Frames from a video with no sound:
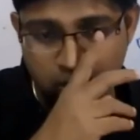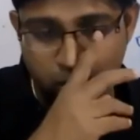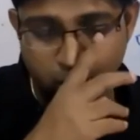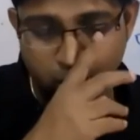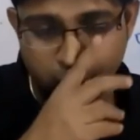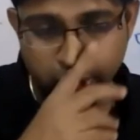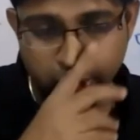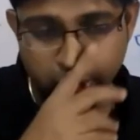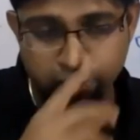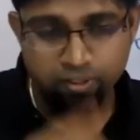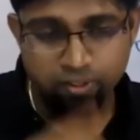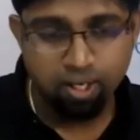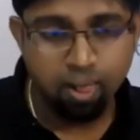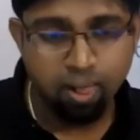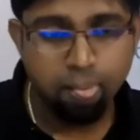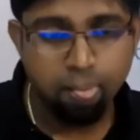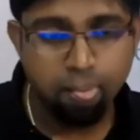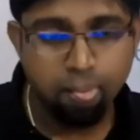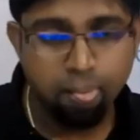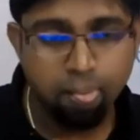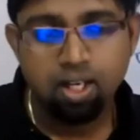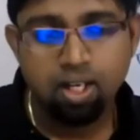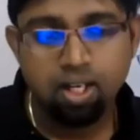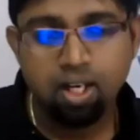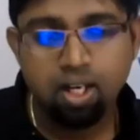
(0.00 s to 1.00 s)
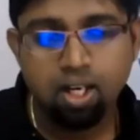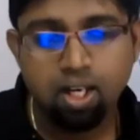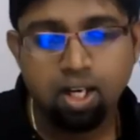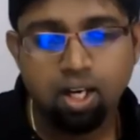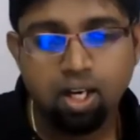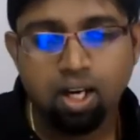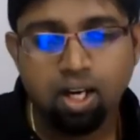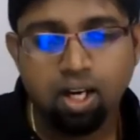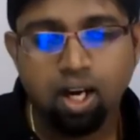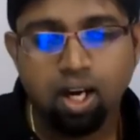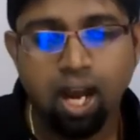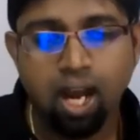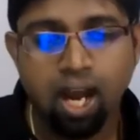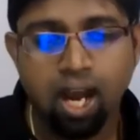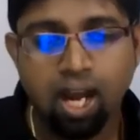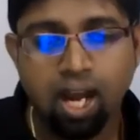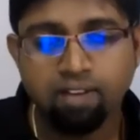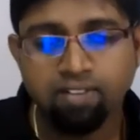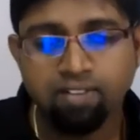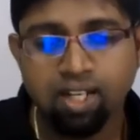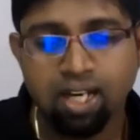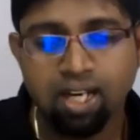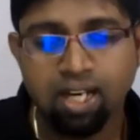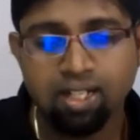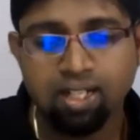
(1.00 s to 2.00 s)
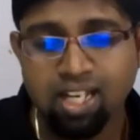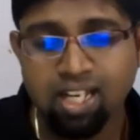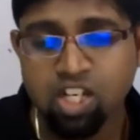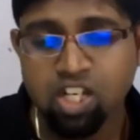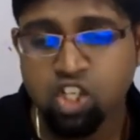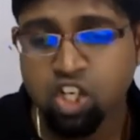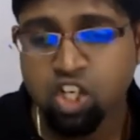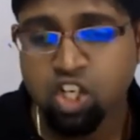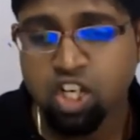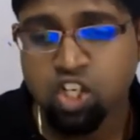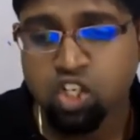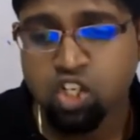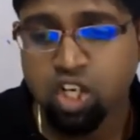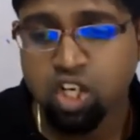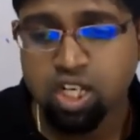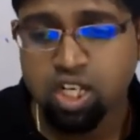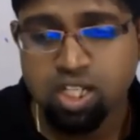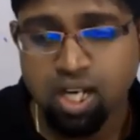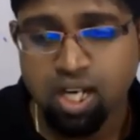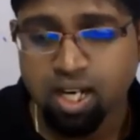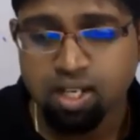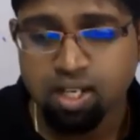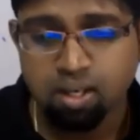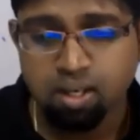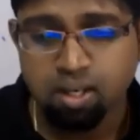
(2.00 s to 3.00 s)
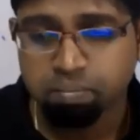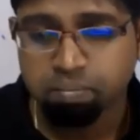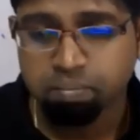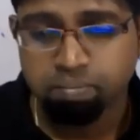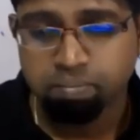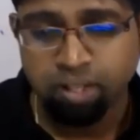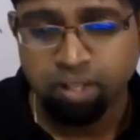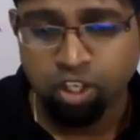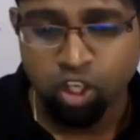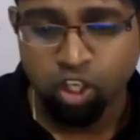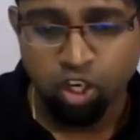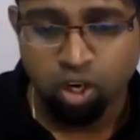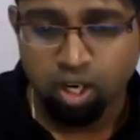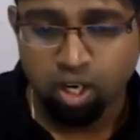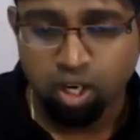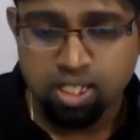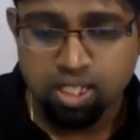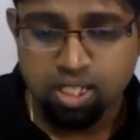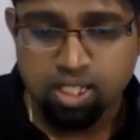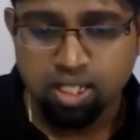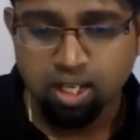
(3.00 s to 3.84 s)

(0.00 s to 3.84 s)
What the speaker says: or not? We can teach and bring your knowledge.